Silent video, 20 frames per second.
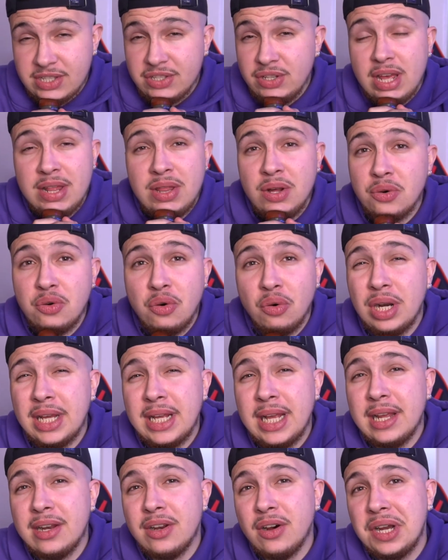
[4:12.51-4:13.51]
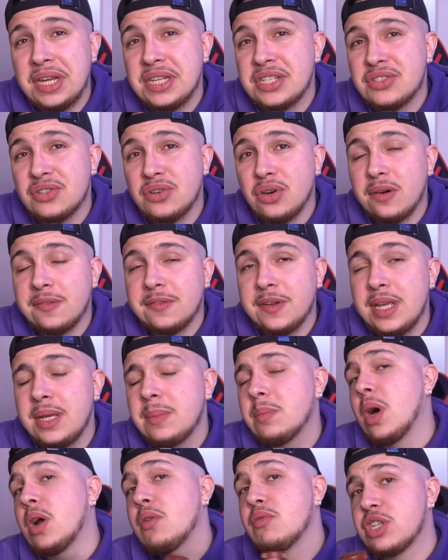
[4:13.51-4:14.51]
They're not calling it an iced
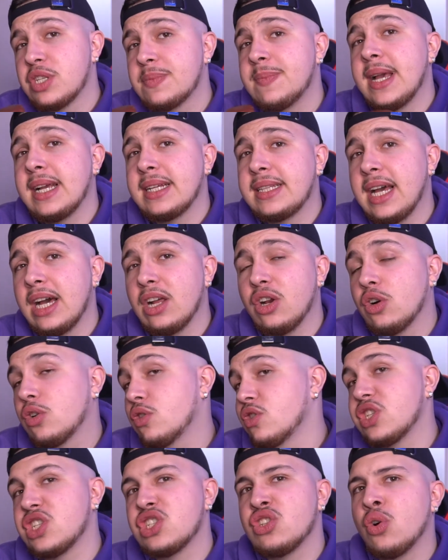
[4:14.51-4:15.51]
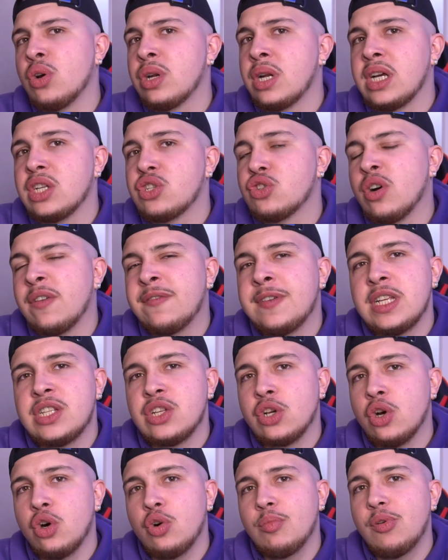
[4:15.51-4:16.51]
coffee. I respect that a lot because it's not an iced coffee. It's a
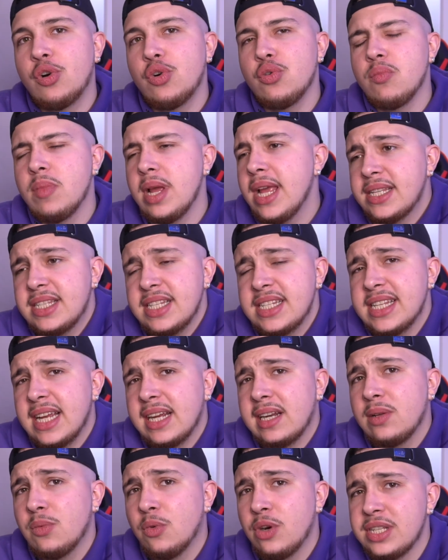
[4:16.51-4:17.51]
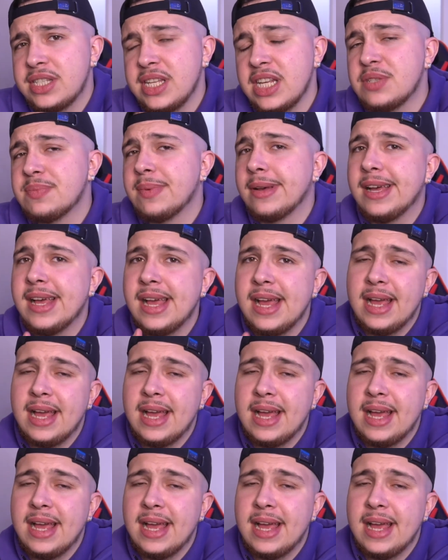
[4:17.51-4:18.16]
cold brew. It's exactly what it says, but